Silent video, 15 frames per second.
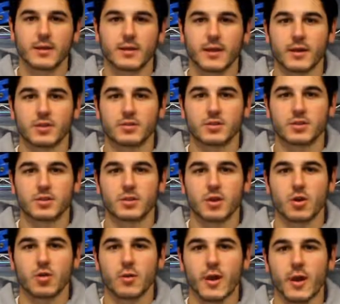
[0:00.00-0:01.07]
that you should
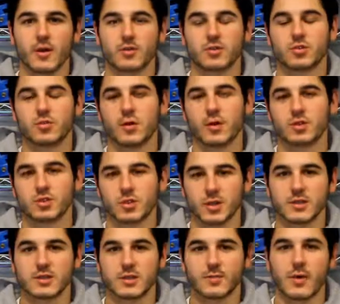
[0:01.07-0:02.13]
know how to
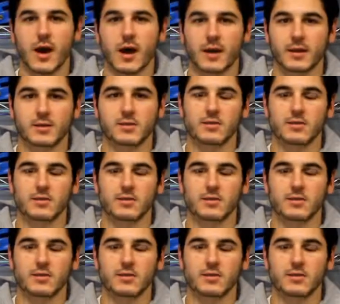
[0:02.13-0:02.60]
adjust the pocket.